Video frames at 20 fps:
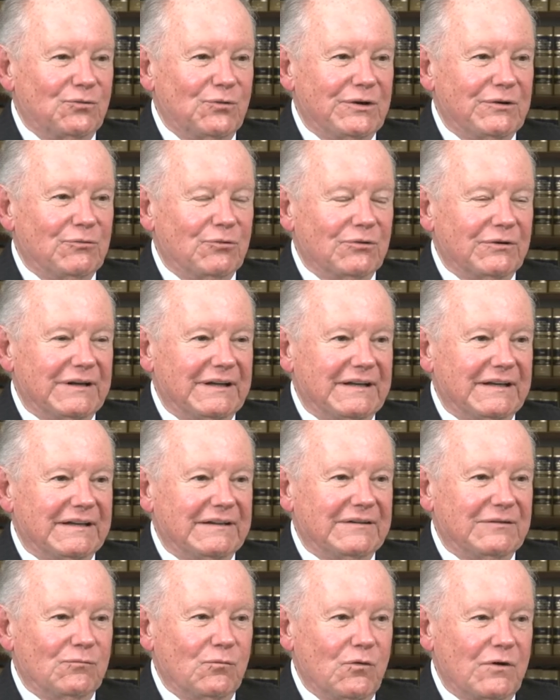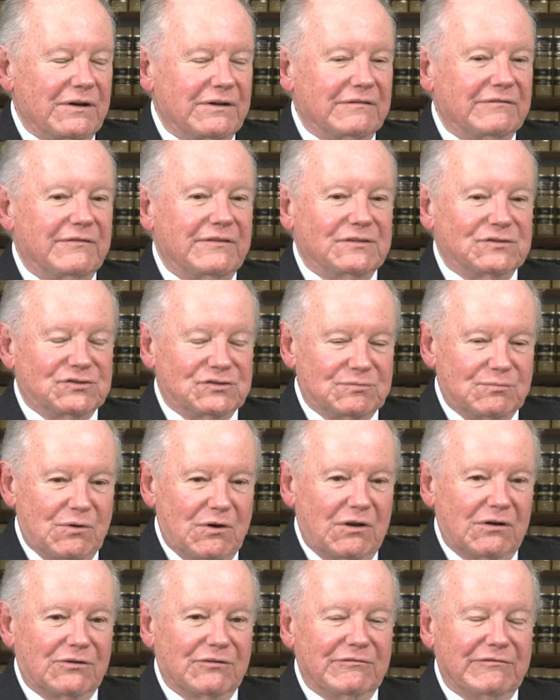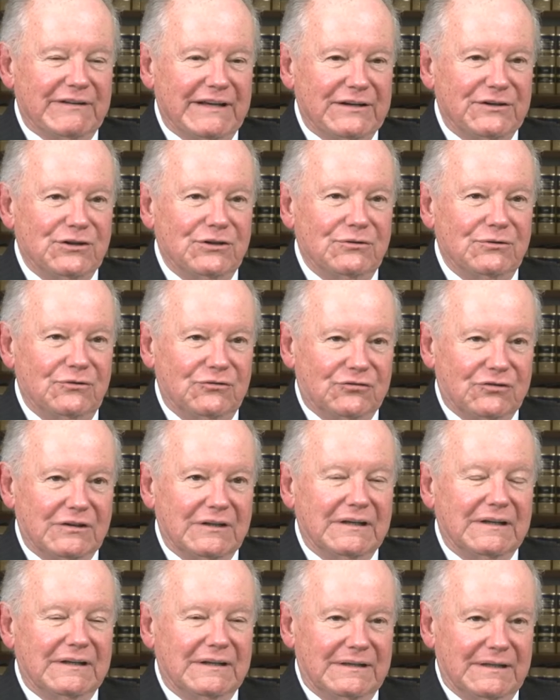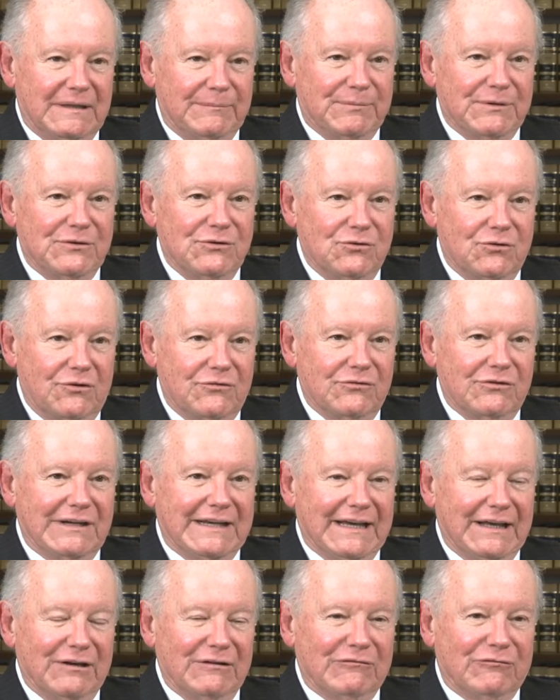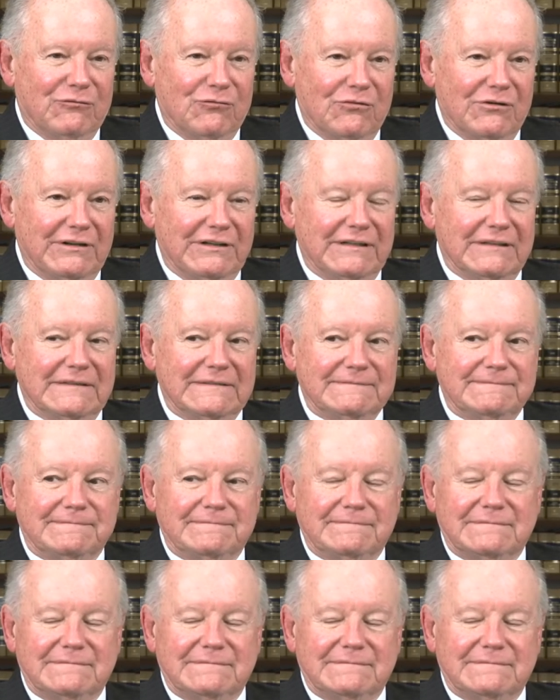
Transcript: we were in one of the smaller venues up in Northern California.